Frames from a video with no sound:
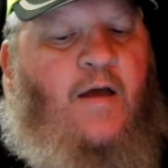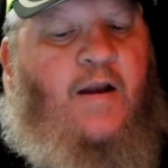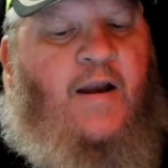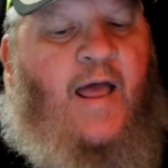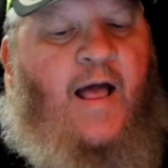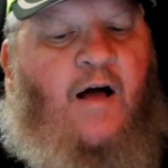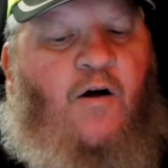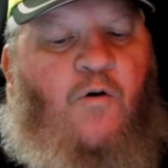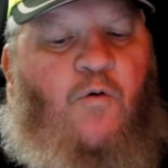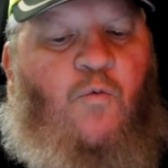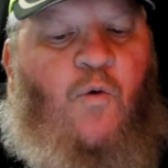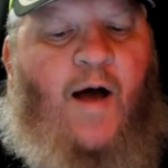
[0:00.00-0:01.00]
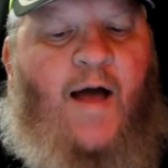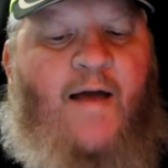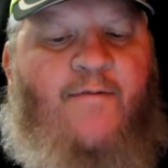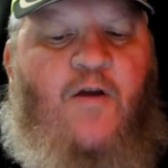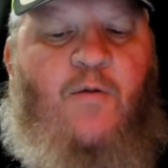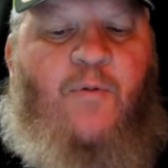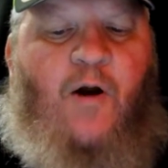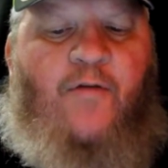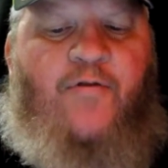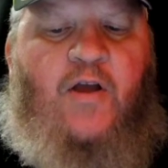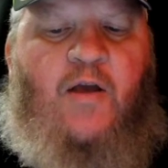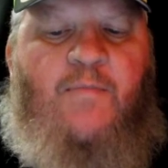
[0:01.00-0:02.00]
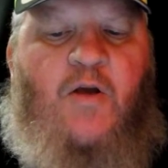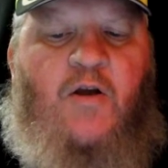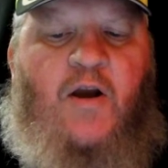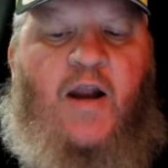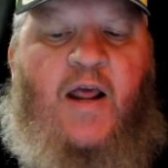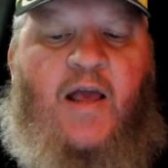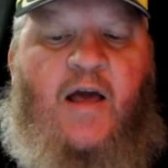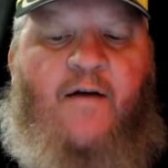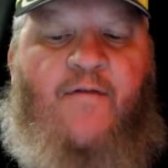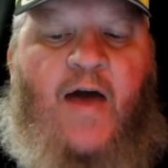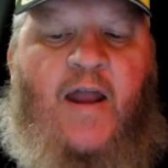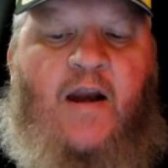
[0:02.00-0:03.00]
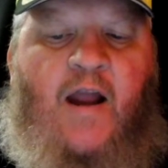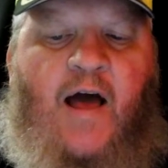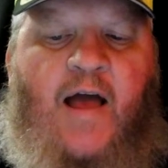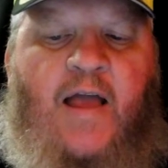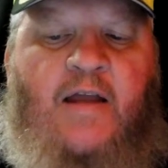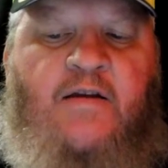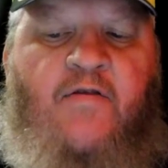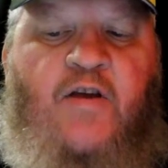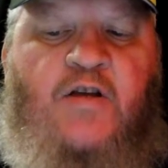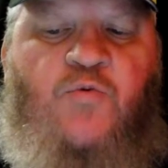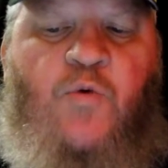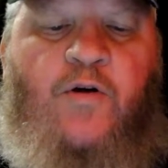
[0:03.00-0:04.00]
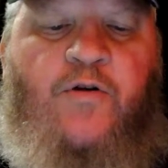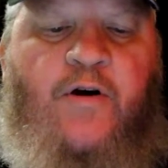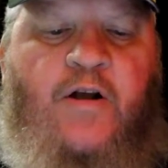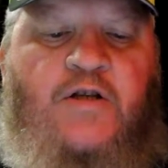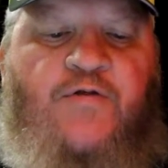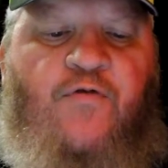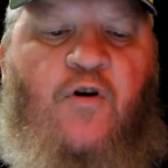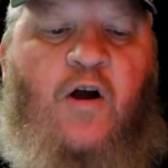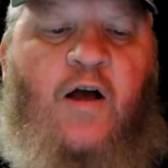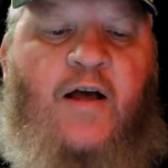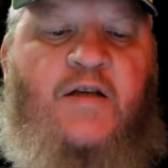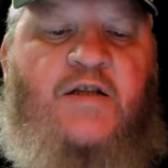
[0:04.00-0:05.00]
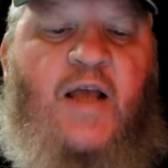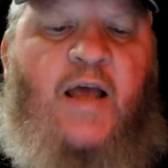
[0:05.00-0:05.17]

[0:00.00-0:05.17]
Now, why have you brought the community of Adonai into this wilderness for us